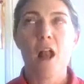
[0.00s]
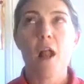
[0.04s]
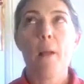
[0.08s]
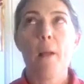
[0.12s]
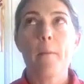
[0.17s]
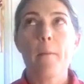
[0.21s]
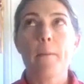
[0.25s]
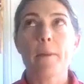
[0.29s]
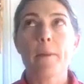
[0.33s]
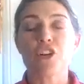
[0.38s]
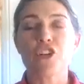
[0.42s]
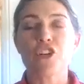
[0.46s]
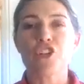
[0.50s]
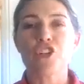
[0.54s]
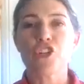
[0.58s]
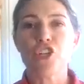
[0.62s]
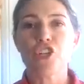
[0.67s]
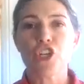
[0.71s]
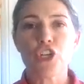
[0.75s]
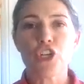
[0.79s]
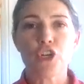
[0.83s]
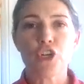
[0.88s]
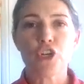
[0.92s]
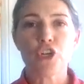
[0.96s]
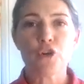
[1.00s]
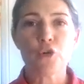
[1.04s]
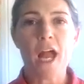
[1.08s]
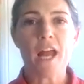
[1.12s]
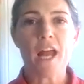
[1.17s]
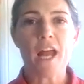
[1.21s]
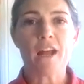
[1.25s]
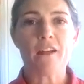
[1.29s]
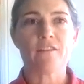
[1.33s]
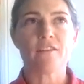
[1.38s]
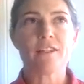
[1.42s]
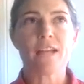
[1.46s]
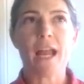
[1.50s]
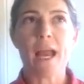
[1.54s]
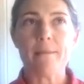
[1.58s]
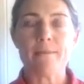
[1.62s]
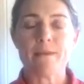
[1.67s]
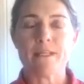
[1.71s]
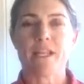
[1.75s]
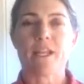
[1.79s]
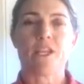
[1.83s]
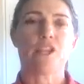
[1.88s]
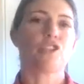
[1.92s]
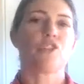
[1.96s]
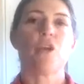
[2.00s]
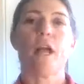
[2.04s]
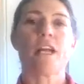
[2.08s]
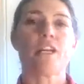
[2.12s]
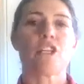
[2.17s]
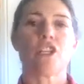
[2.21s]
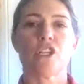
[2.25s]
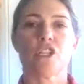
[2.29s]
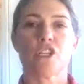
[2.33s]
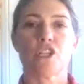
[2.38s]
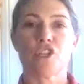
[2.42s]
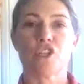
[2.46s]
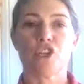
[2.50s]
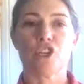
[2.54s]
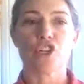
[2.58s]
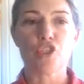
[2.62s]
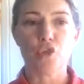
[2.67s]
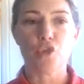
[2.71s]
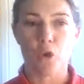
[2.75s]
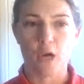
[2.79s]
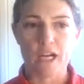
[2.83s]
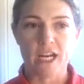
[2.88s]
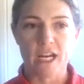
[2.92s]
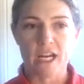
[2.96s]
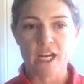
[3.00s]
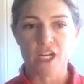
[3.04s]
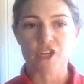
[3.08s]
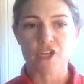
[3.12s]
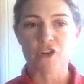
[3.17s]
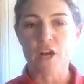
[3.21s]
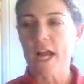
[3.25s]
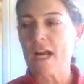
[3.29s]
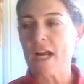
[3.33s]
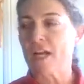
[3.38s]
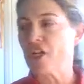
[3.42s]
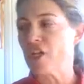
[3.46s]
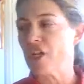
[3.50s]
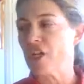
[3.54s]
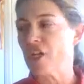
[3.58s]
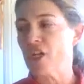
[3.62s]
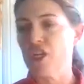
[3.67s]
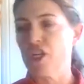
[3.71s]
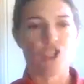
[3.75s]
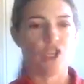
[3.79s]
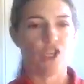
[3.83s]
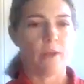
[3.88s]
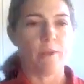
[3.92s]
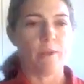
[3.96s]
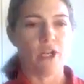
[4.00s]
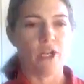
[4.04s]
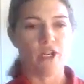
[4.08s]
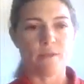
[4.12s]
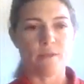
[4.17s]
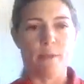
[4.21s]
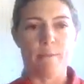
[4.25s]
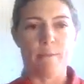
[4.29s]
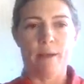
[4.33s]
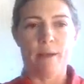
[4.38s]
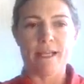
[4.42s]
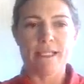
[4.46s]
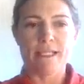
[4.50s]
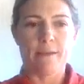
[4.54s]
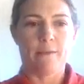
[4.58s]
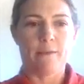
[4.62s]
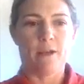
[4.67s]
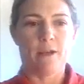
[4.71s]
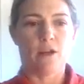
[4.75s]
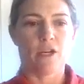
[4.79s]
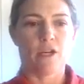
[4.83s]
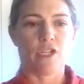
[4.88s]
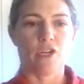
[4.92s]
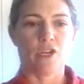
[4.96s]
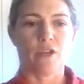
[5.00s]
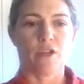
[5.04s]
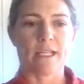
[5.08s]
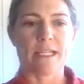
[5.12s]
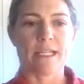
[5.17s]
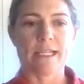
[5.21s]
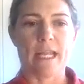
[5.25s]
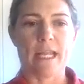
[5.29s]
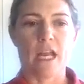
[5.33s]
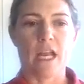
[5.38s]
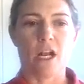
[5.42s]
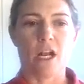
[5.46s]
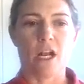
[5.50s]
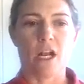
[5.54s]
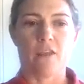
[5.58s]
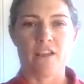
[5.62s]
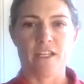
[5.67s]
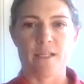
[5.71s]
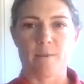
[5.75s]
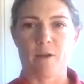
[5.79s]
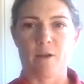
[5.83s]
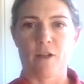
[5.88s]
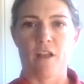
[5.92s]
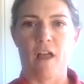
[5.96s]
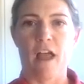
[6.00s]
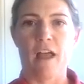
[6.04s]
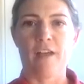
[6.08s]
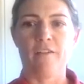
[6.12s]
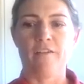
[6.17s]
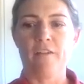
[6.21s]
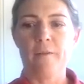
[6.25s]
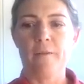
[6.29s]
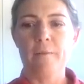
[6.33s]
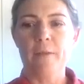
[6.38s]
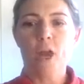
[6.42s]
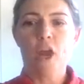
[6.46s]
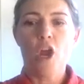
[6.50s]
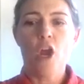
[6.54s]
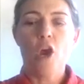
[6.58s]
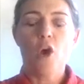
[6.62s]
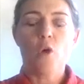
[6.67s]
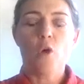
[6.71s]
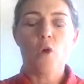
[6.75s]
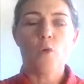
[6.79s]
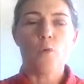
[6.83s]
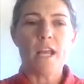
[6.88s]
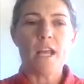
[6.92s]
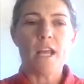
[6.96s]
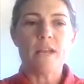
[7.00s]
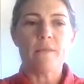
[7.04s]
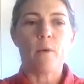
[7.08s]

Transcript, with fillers: But there's two kind of types of contractions. There's a shortening contraction. So I'm going to use my bicep here because you can see it on the Facebook Live, right?